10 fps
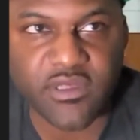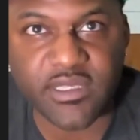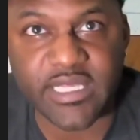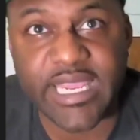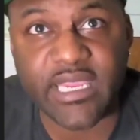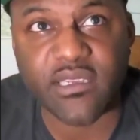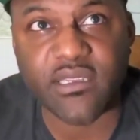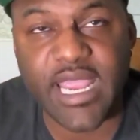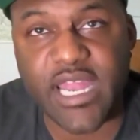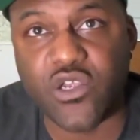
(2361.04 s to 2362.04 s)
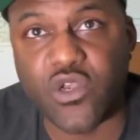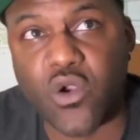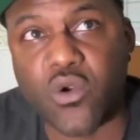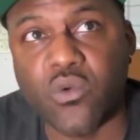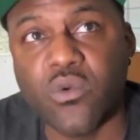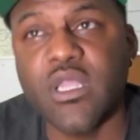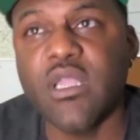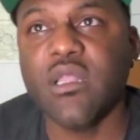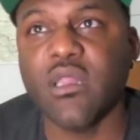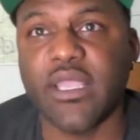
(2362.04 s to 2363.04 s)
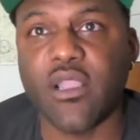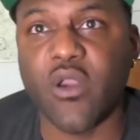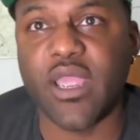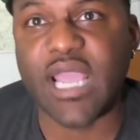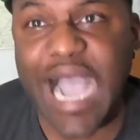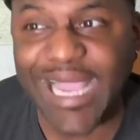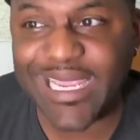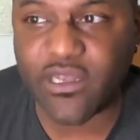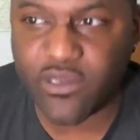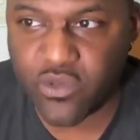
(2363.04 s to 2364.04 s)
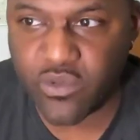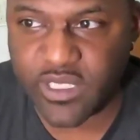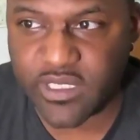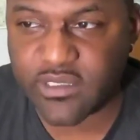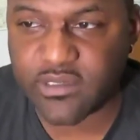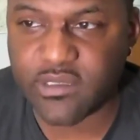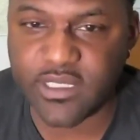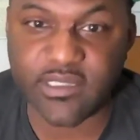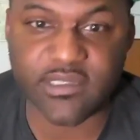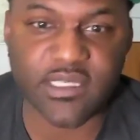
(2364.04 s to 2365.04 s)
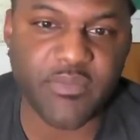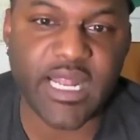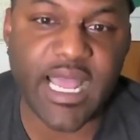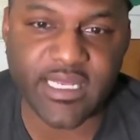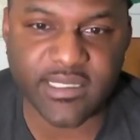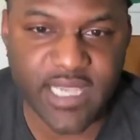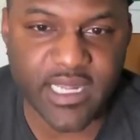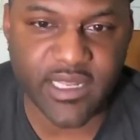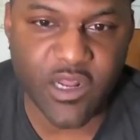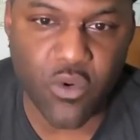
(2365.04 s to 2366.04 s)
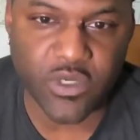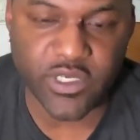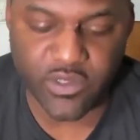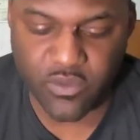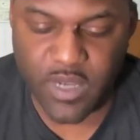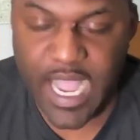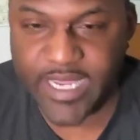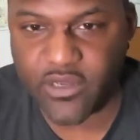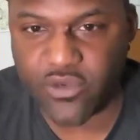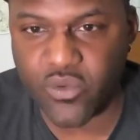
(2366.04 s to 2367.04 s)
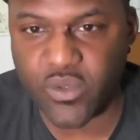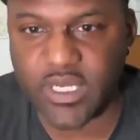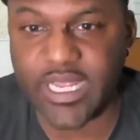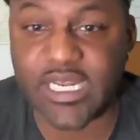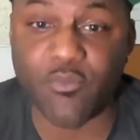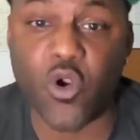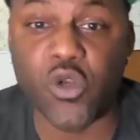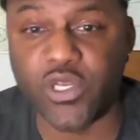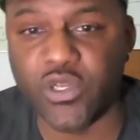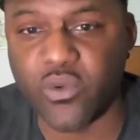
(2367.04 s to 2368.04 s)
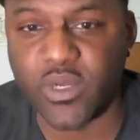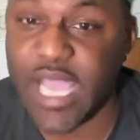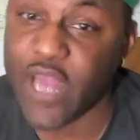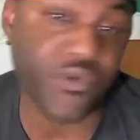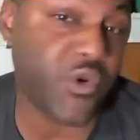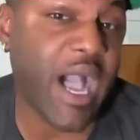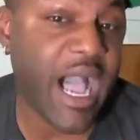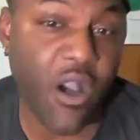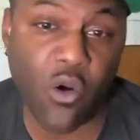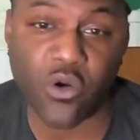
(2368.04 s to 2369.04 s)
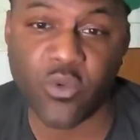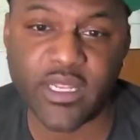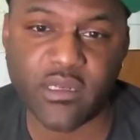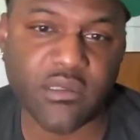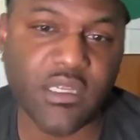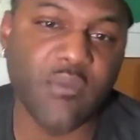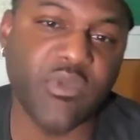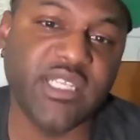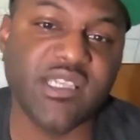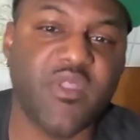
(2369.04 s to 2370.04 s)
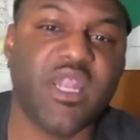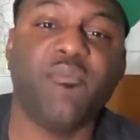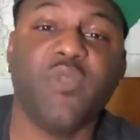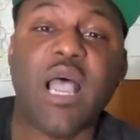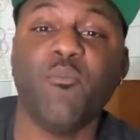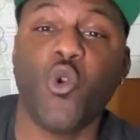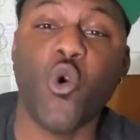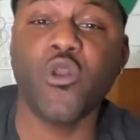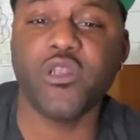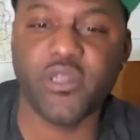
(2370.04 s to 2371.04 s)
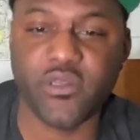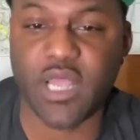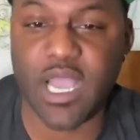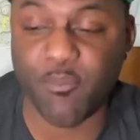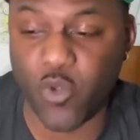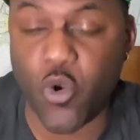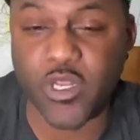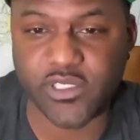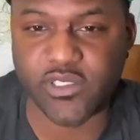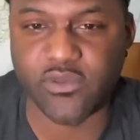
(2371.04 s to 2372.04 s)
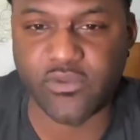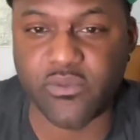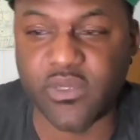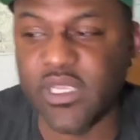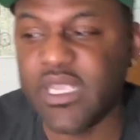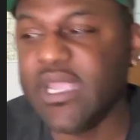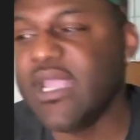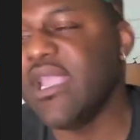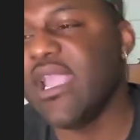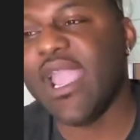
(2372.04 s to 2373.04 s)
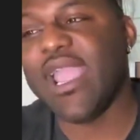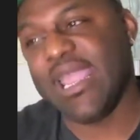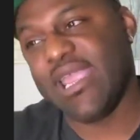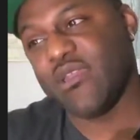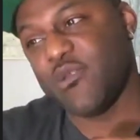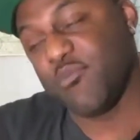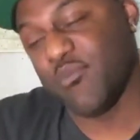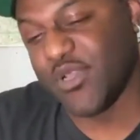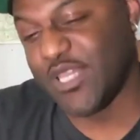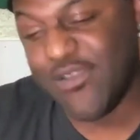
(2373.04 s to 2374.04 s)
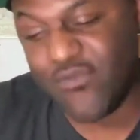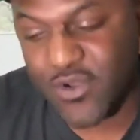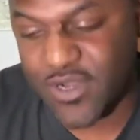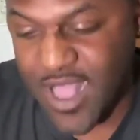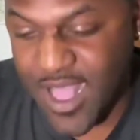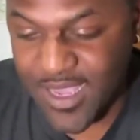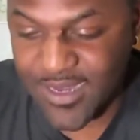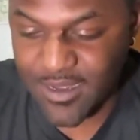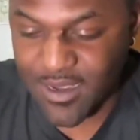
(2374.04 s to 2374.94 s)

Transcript: think and know like, all right, I can do this. This is something that I decided that I want to do. I can do it, and I'm going to do it. I don't know how or when, but it's something I'm going to do. And believe it or not,